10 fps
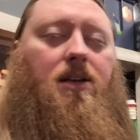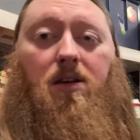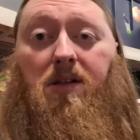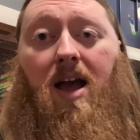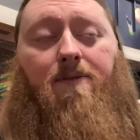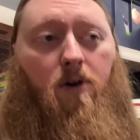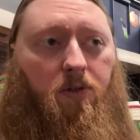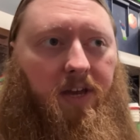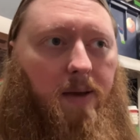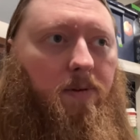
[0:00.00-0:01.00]
because I have all
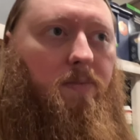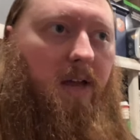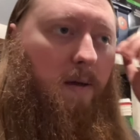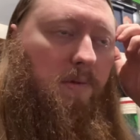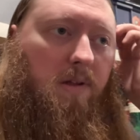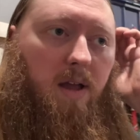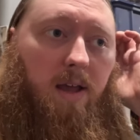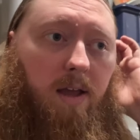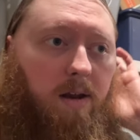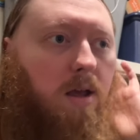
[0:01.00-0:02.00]
the GameCube games,
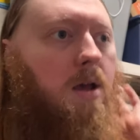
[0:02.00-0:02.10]
and